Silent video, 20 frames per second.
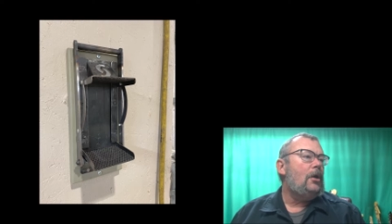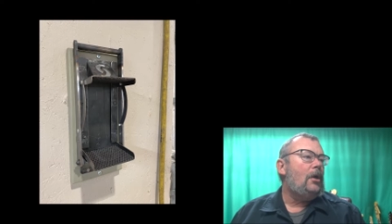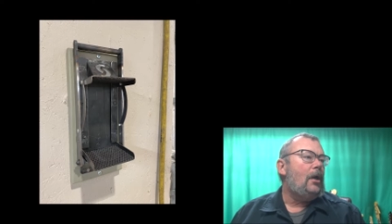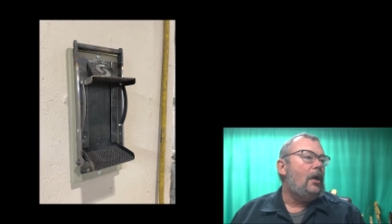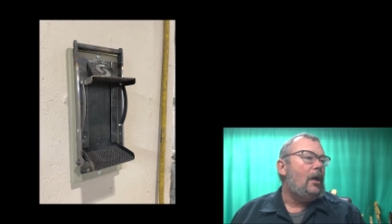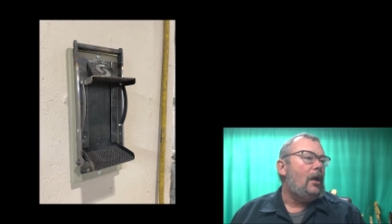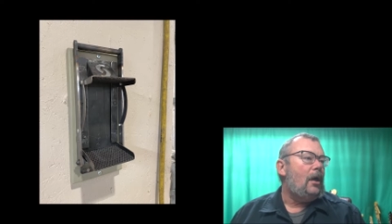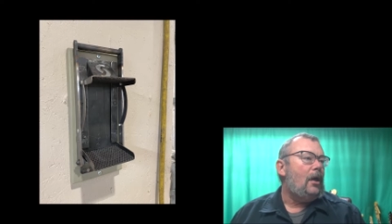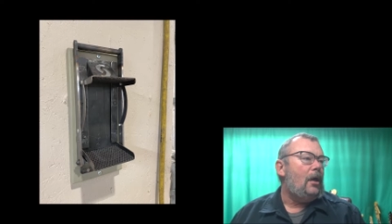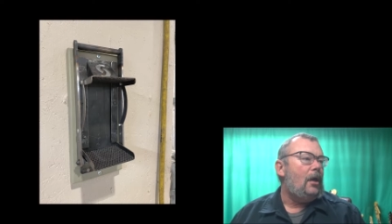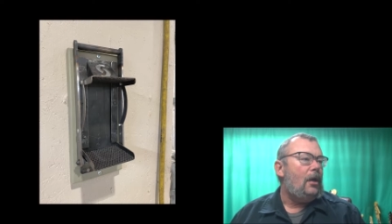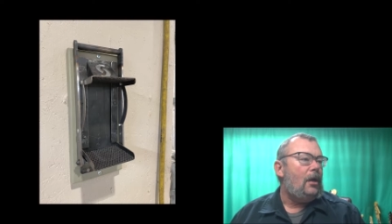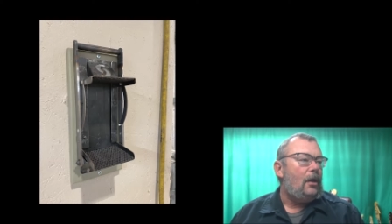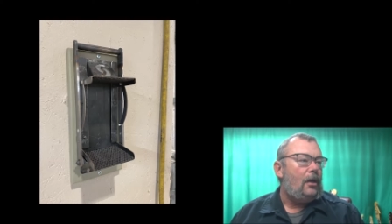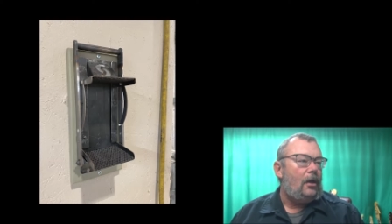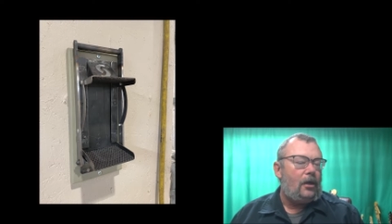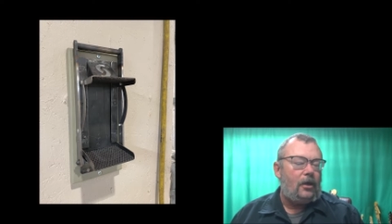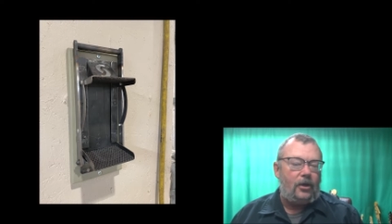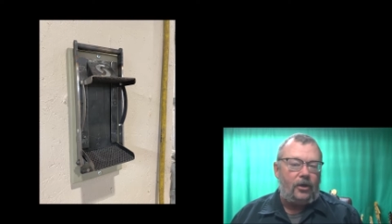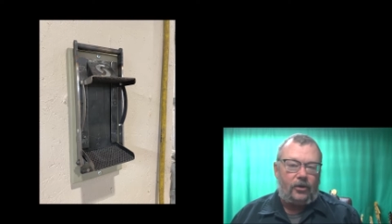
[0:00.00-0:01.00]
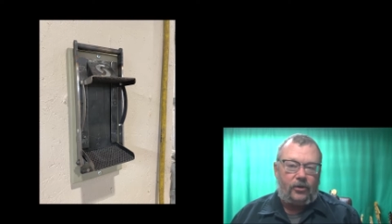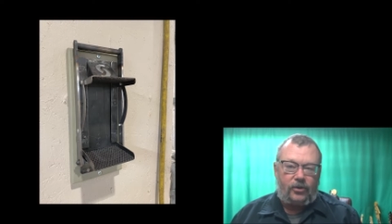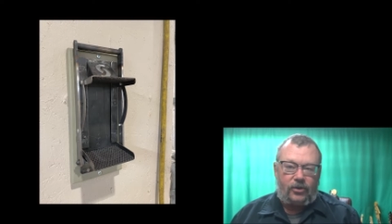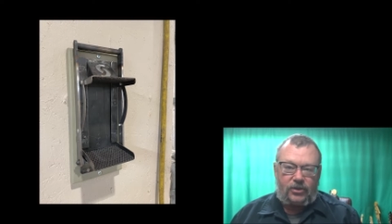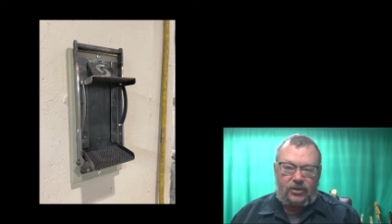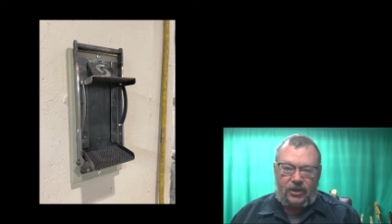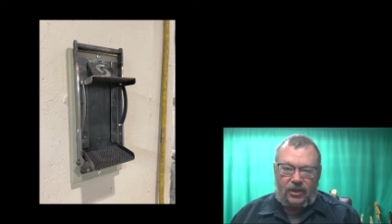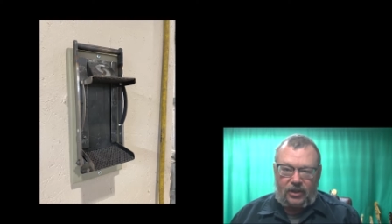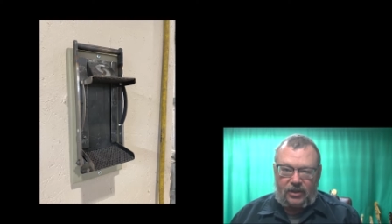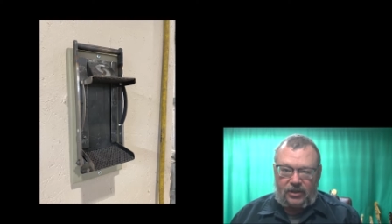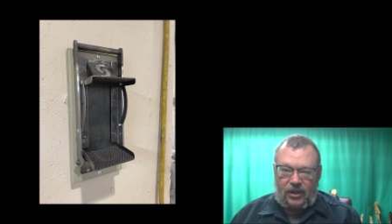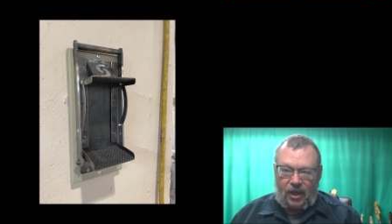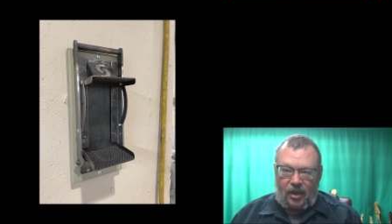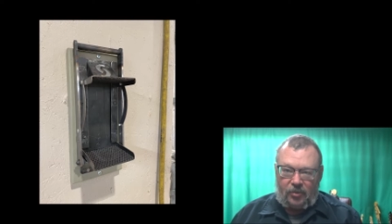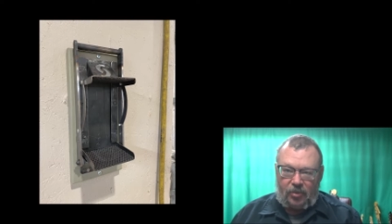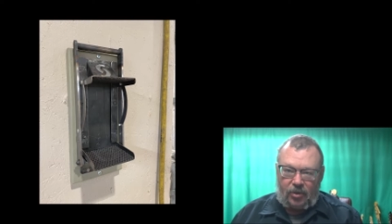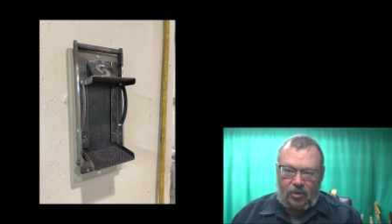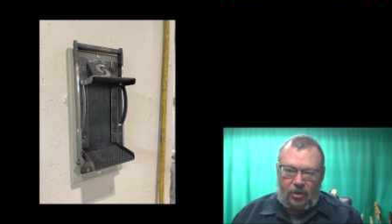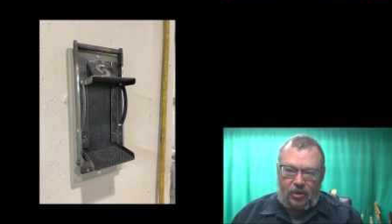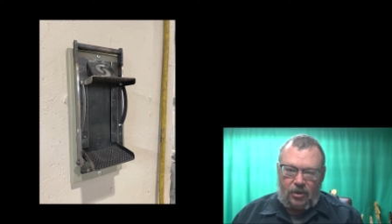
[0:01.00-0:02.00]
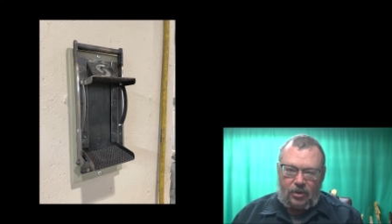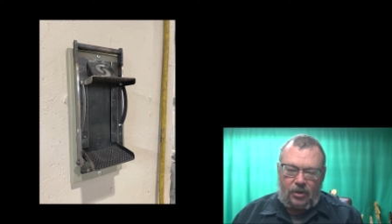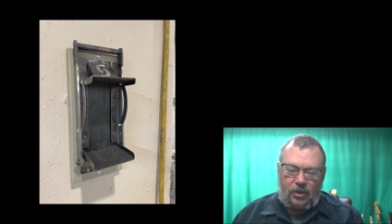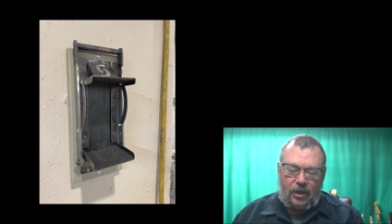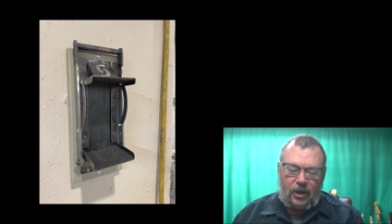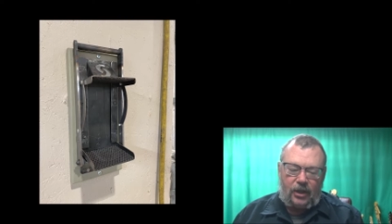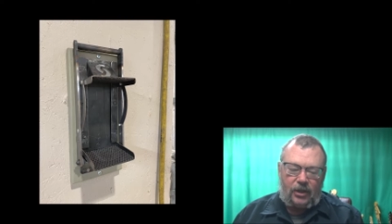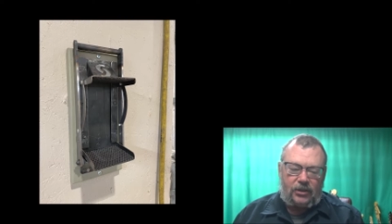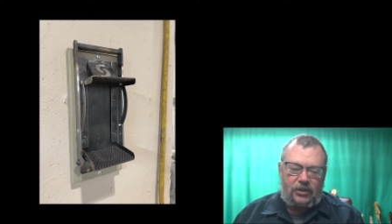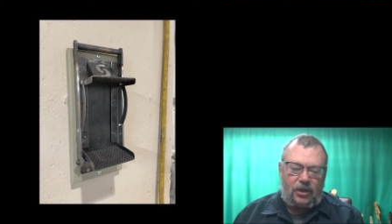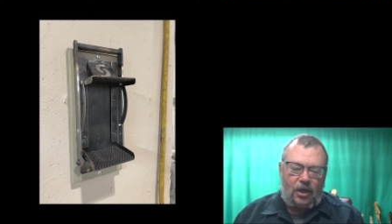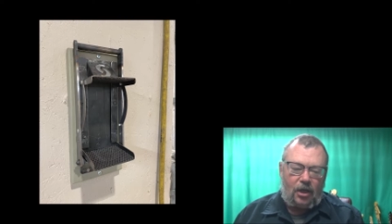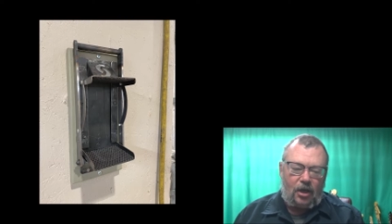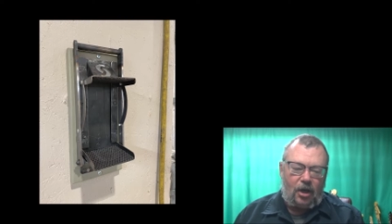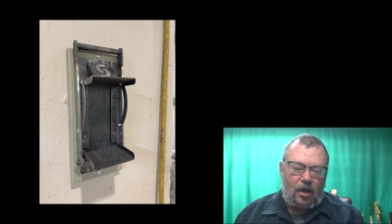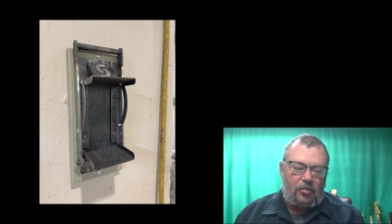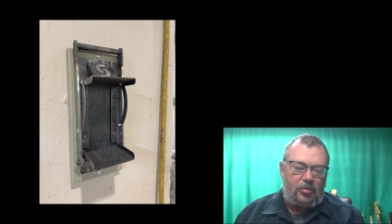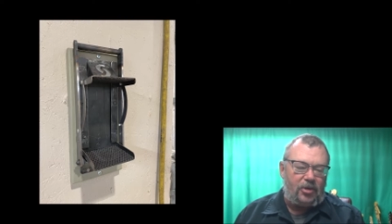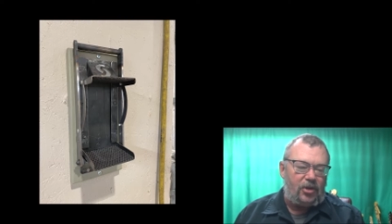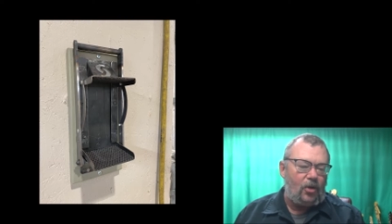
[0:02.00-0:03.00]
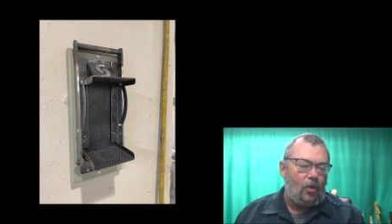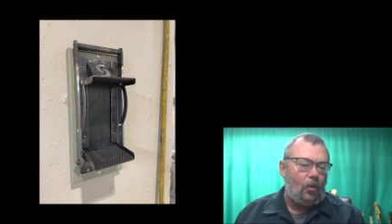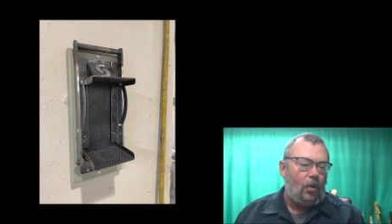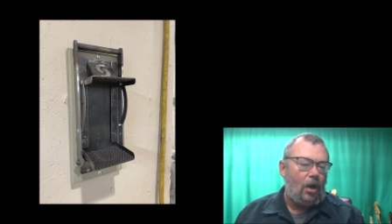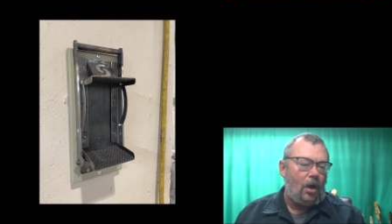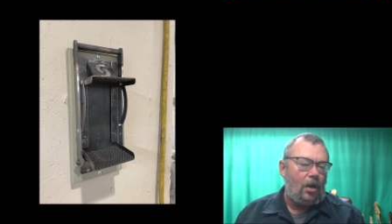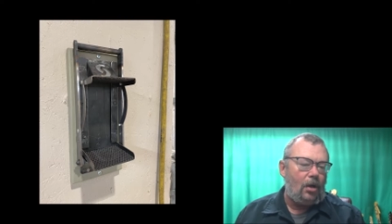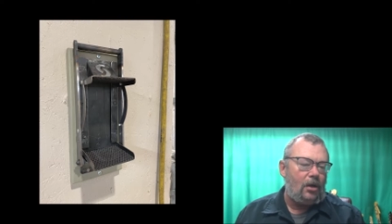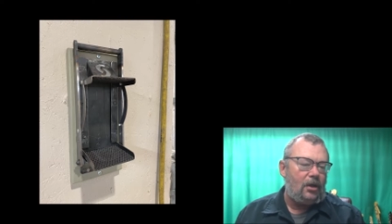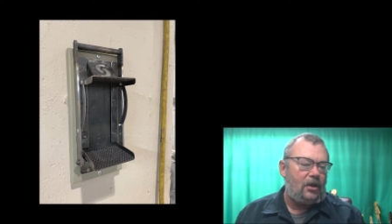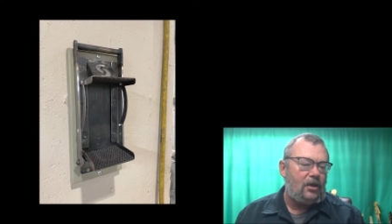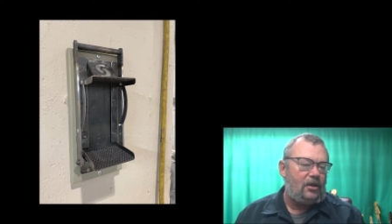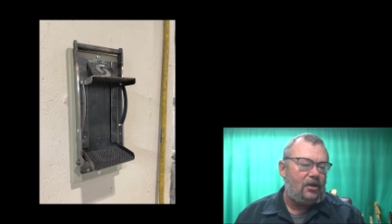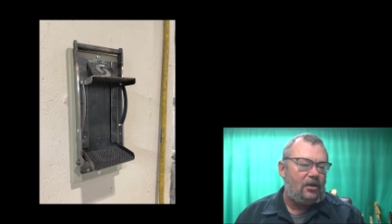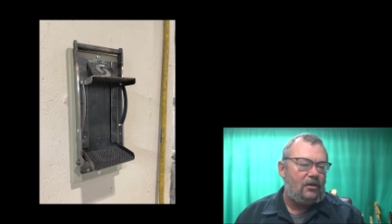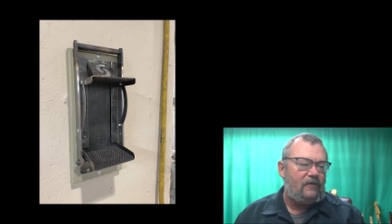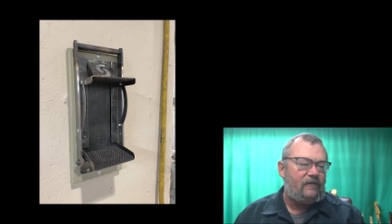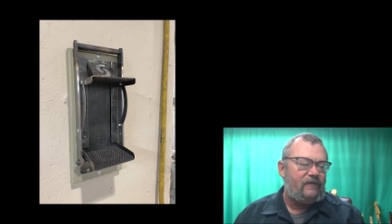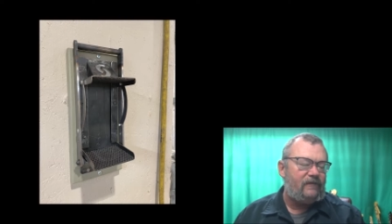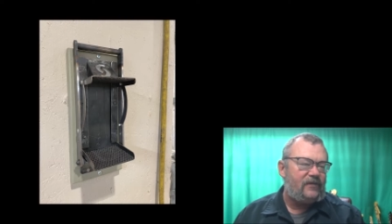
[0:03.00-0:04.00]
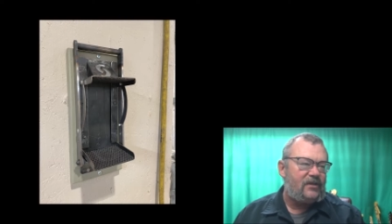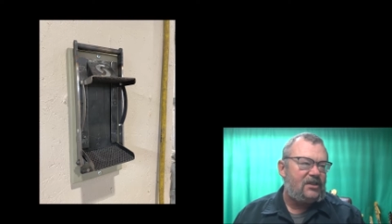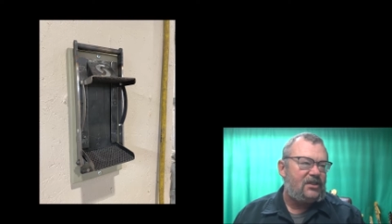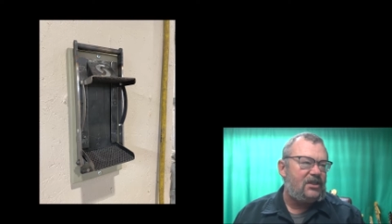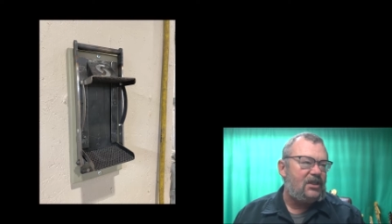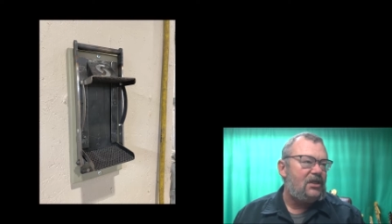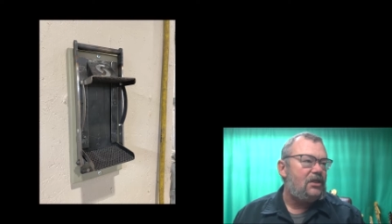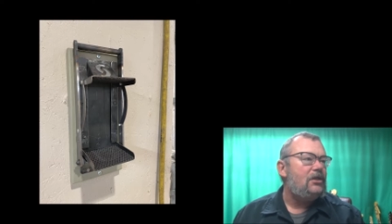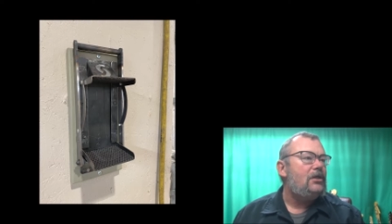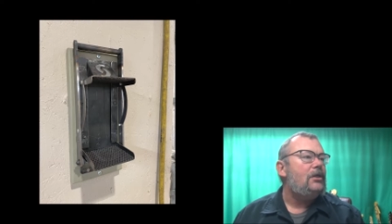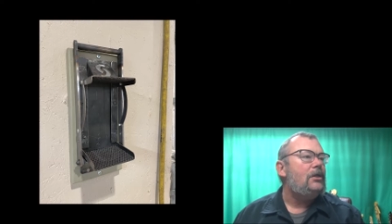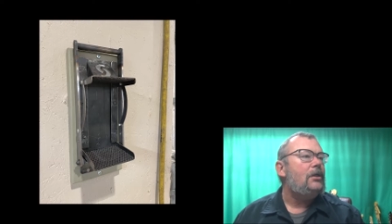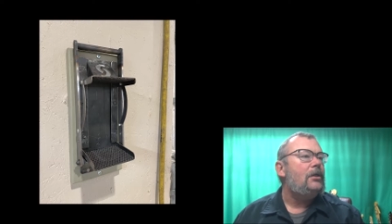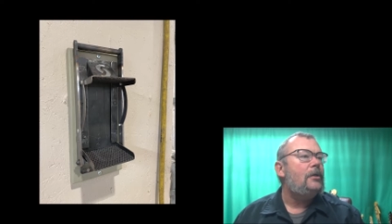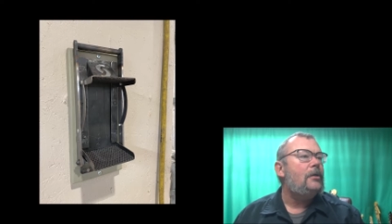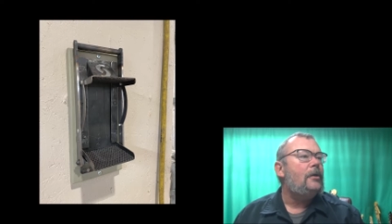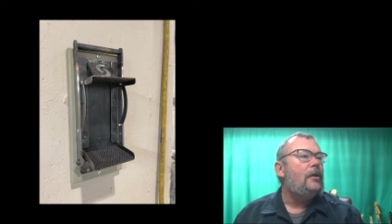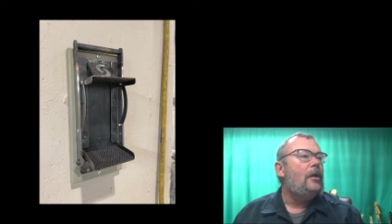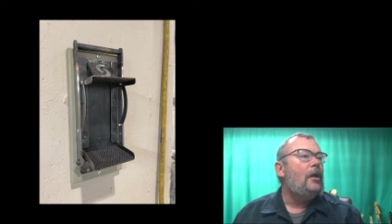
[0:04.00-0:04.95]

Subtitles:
Here's the example as hung up in the wall in the facility,